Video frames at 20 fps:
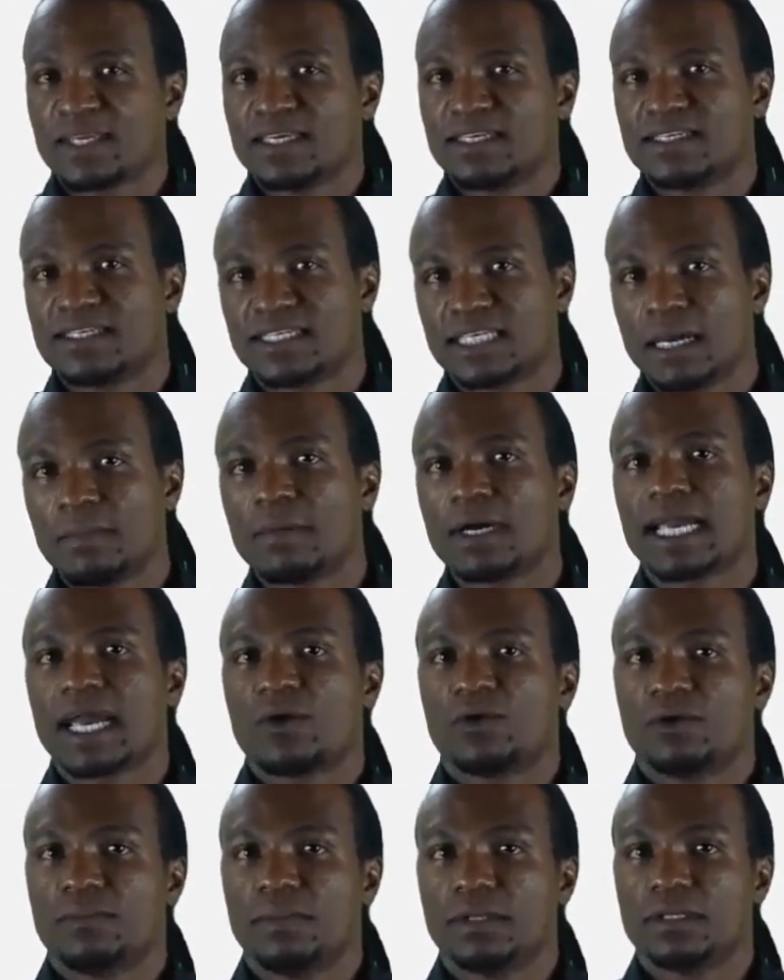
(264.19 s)
Some
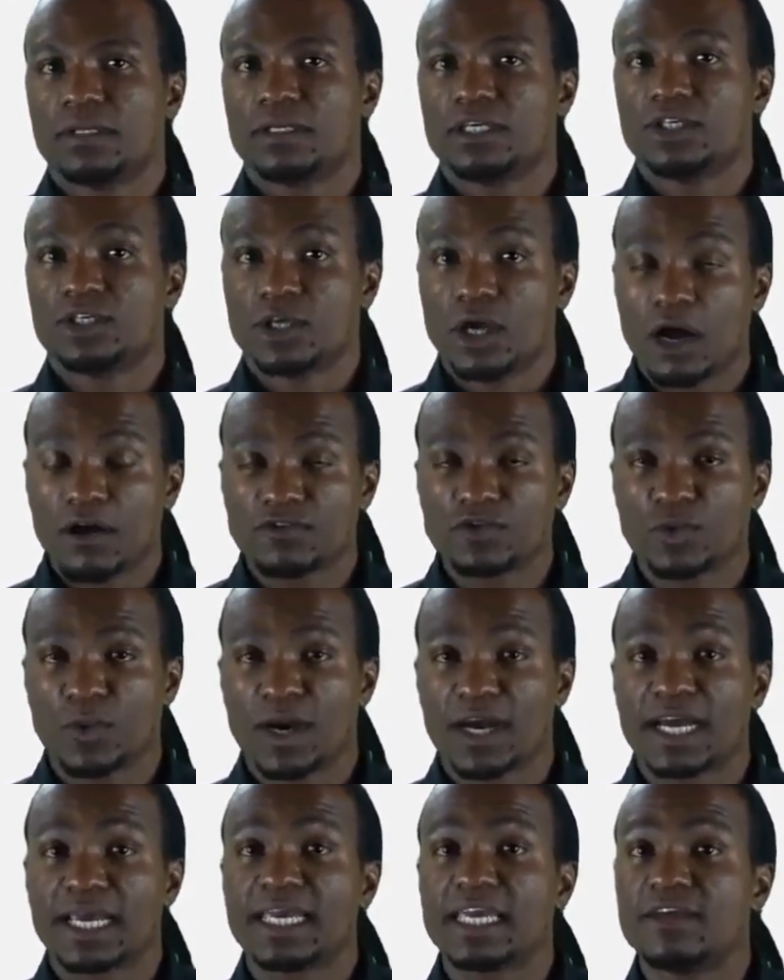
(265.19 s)
accountability
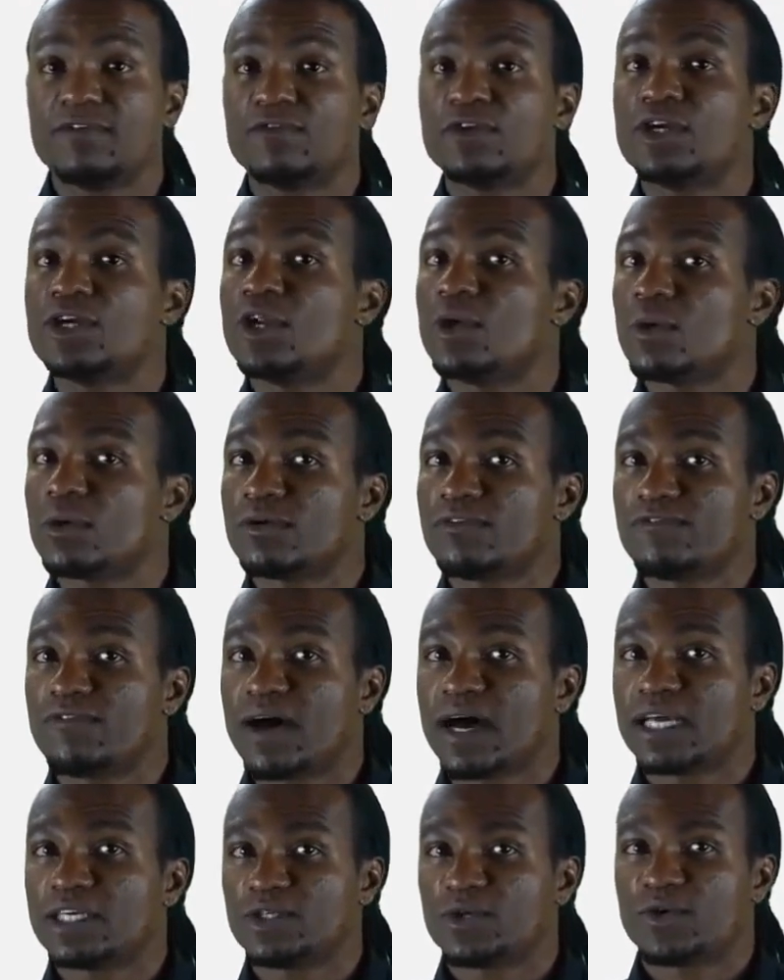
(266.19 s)
software even
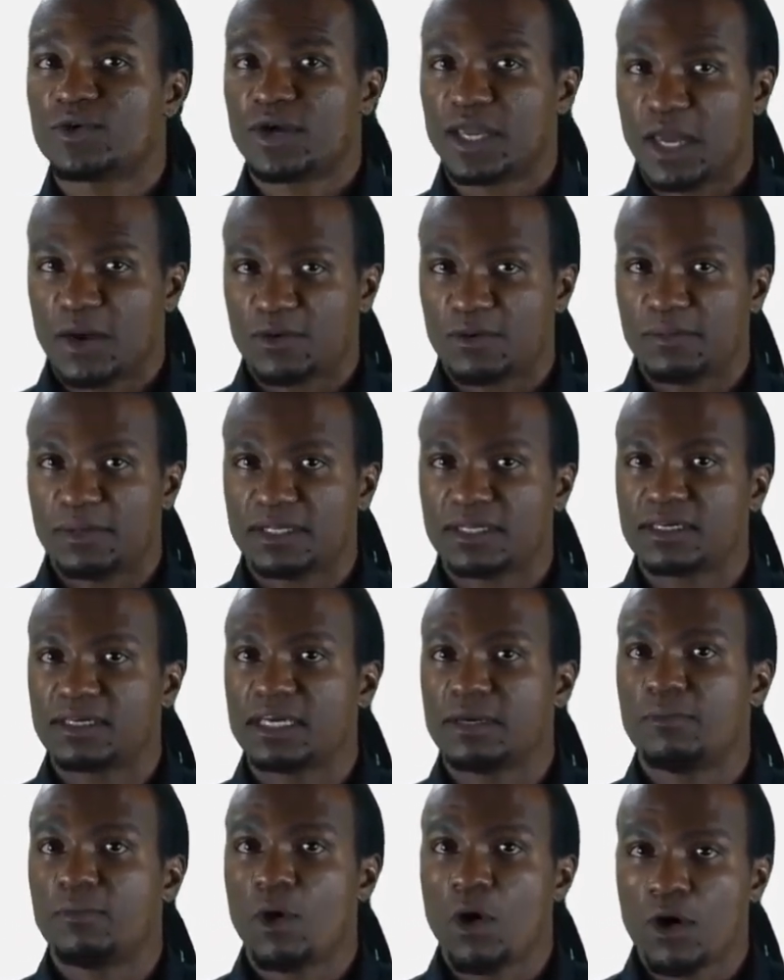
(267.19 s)
notifies your
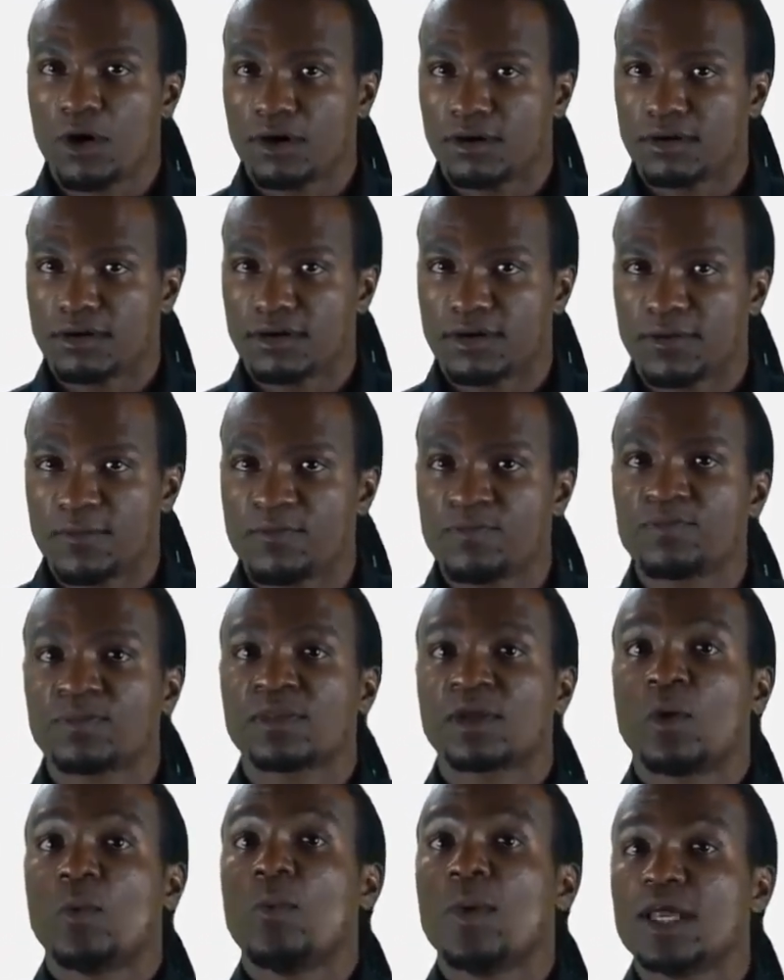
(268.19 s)
accountability partner
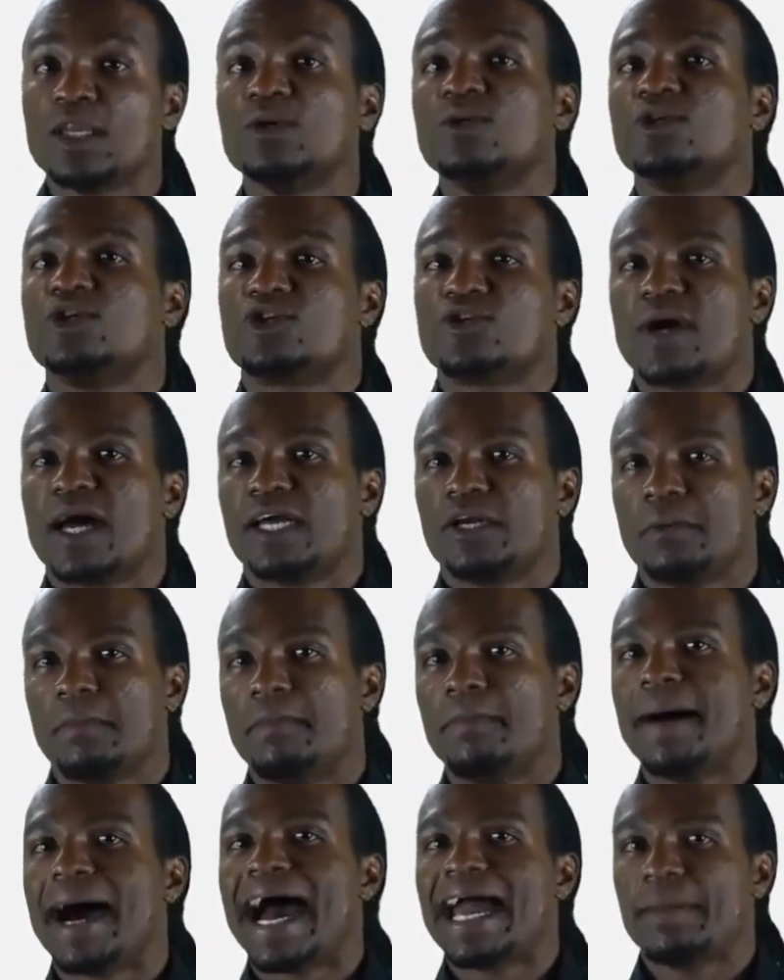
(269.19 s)
when you try to
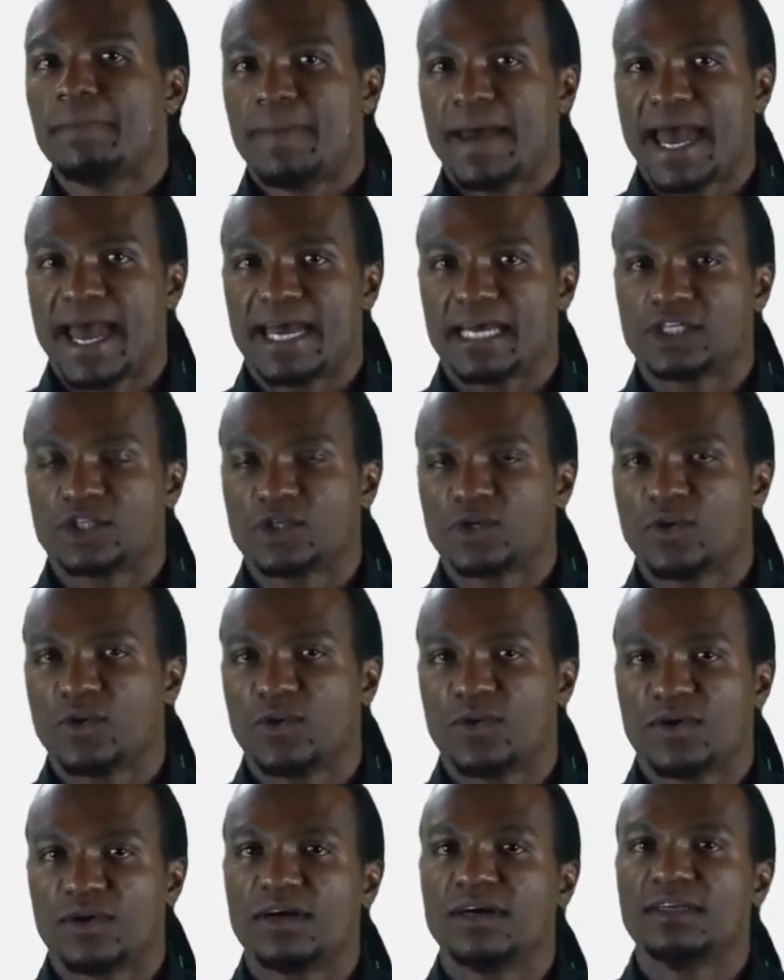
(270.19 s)
bypass
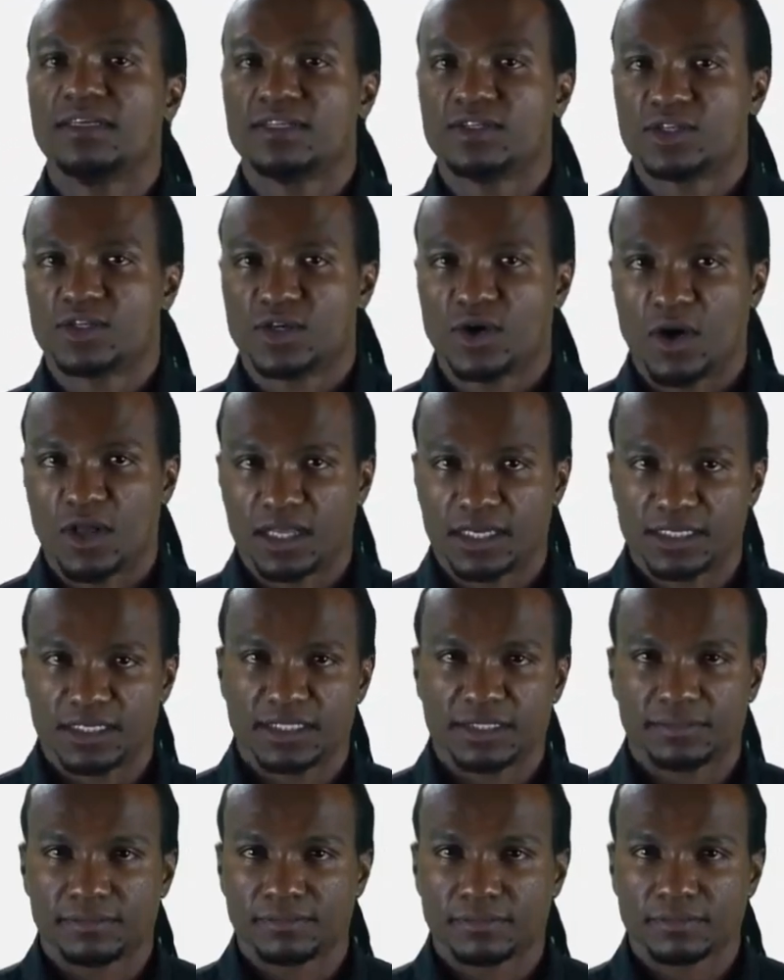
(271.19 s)
or uninstall
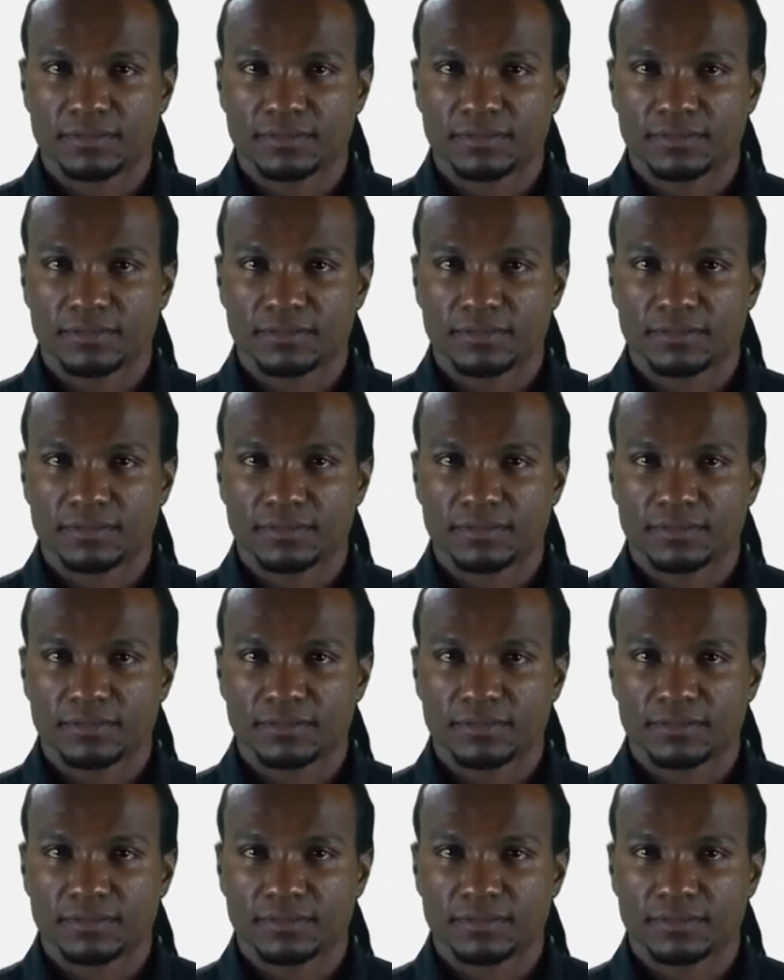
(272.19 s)
it.